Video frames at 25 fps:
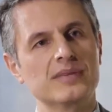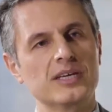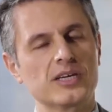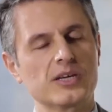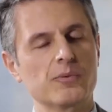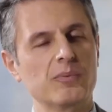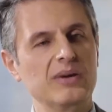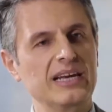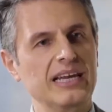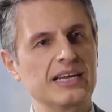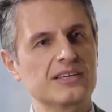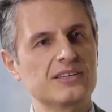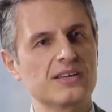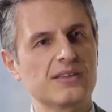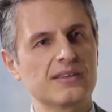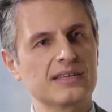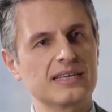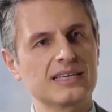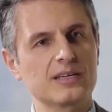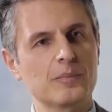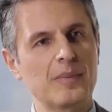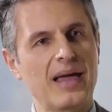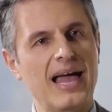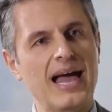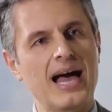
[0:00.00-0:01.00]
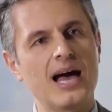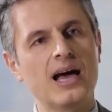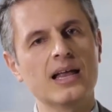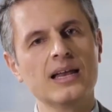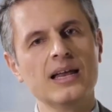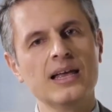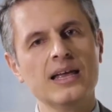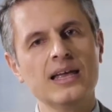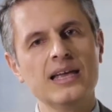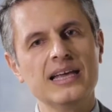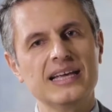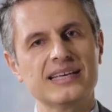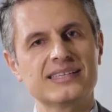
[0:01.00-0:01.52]
that we need to think about
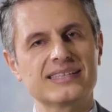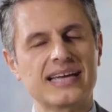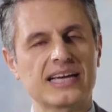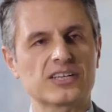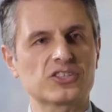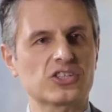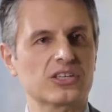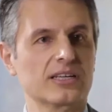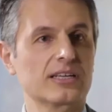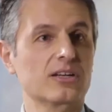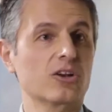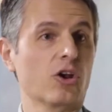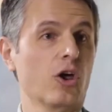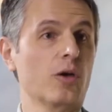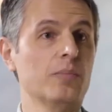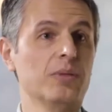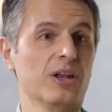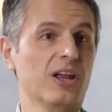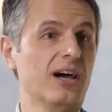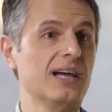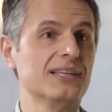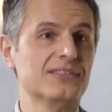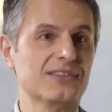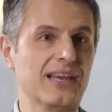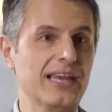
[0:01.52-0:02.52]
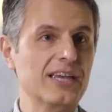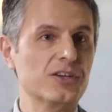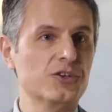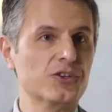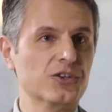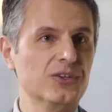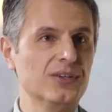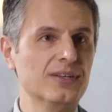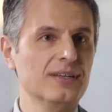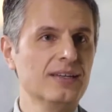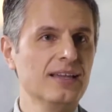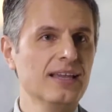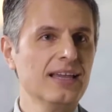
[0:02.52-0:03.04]
is actually
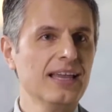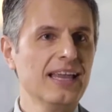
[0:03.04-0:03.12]
globalization.